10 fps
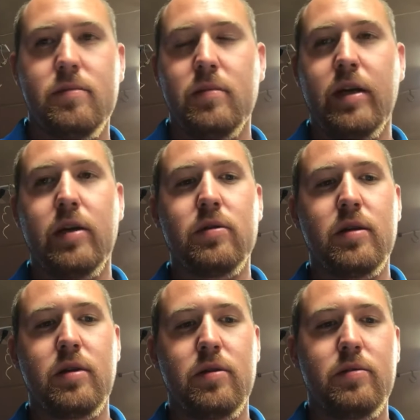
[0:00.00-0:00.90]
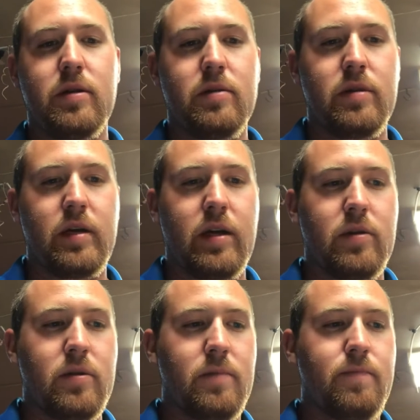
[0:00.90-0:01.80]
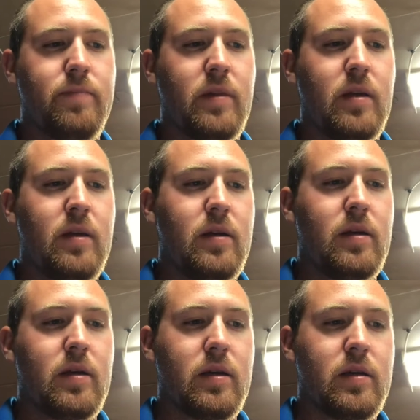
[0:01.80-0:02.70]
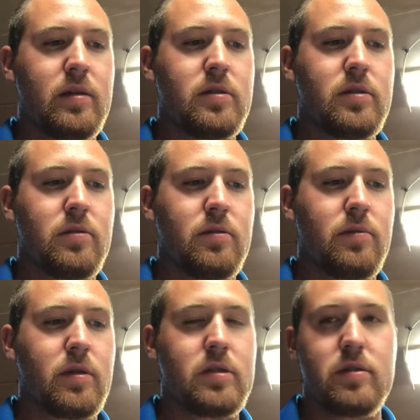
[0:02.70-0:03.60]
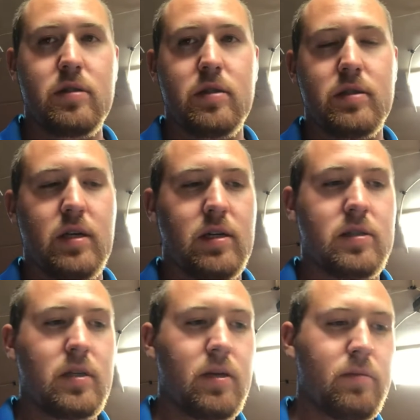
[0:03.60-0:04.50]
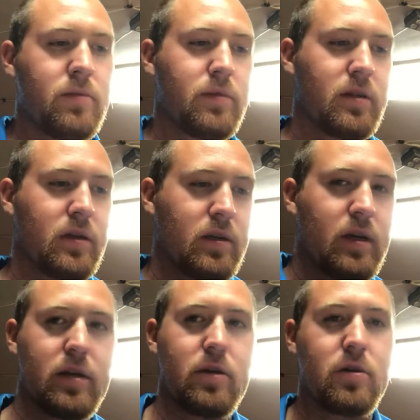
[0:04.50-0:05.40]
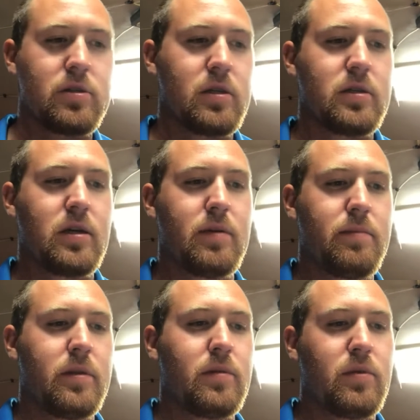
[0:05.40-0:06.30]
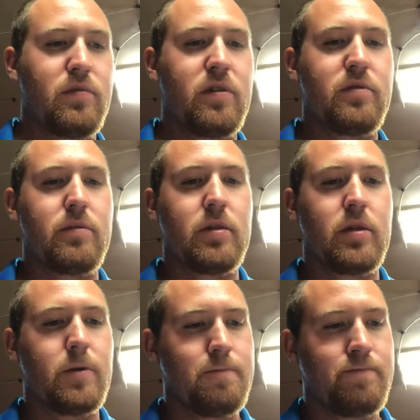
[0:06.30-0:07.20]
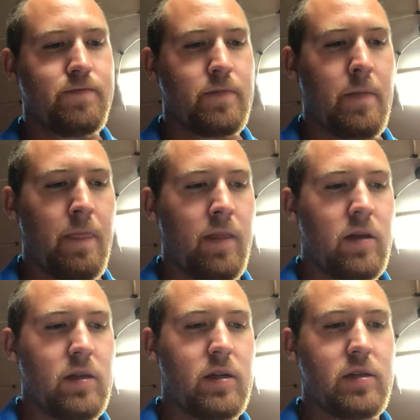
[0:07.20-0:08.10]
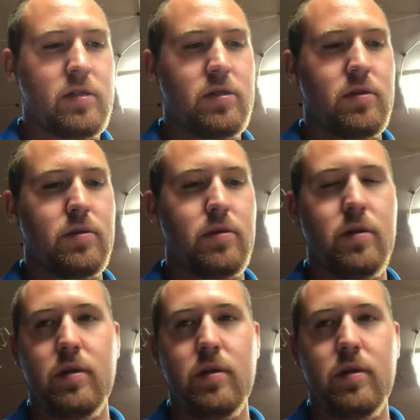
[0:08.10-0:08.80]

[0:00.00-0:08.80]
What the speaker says: angled at a 3-degree angle. And so it works the exact same with the 90 Hertz on top and the 150 below. And so